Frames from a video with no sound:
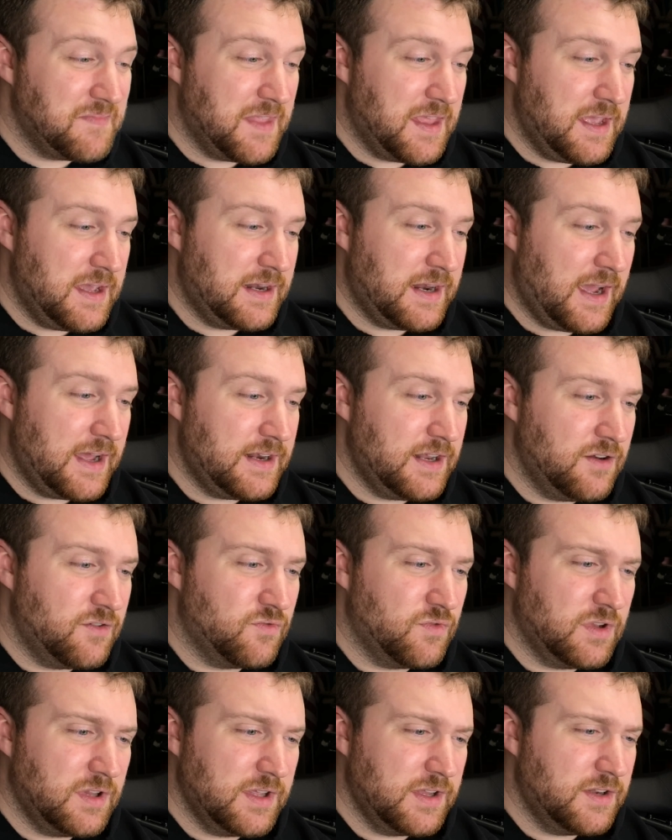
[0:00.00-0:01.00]
and I didn't
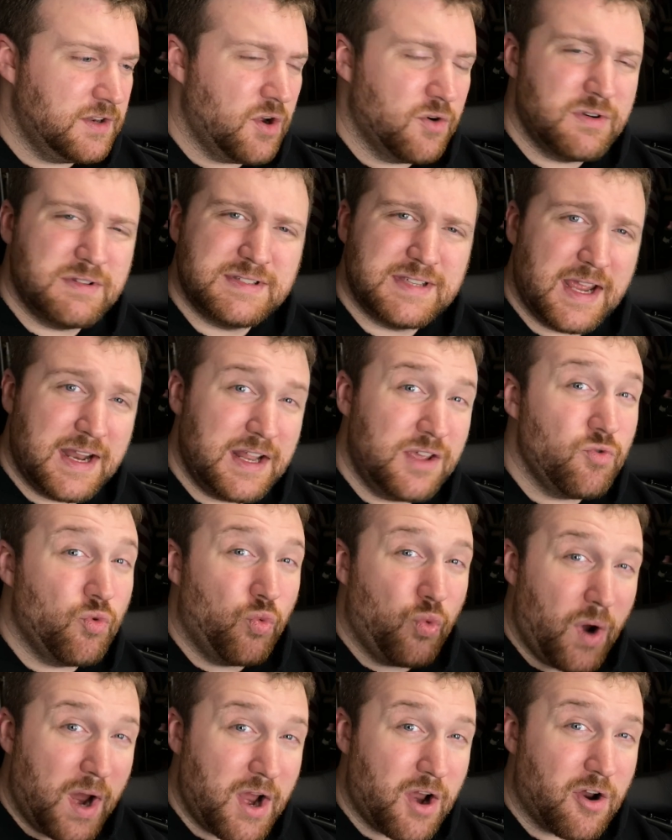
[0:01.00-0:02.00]
really notice any
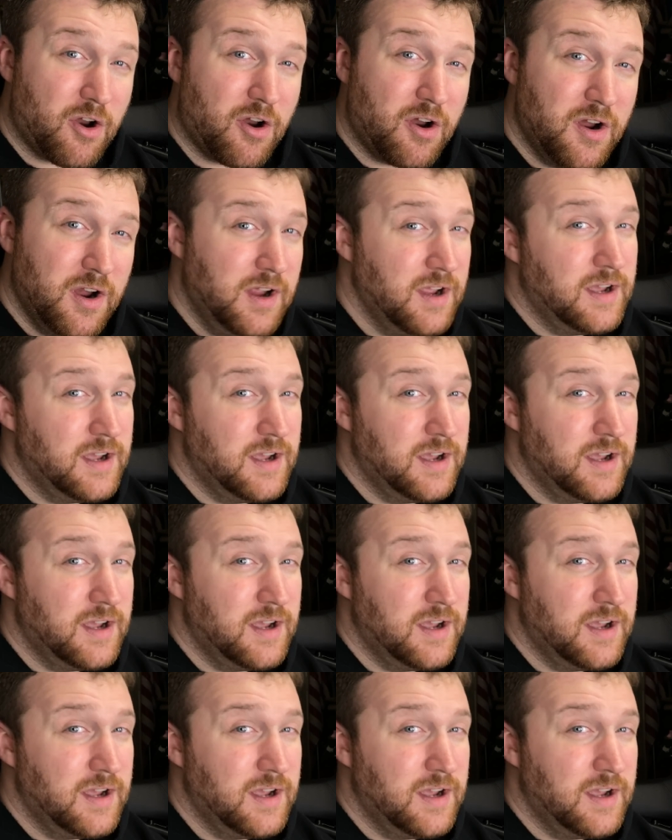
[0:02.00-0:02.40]
wear.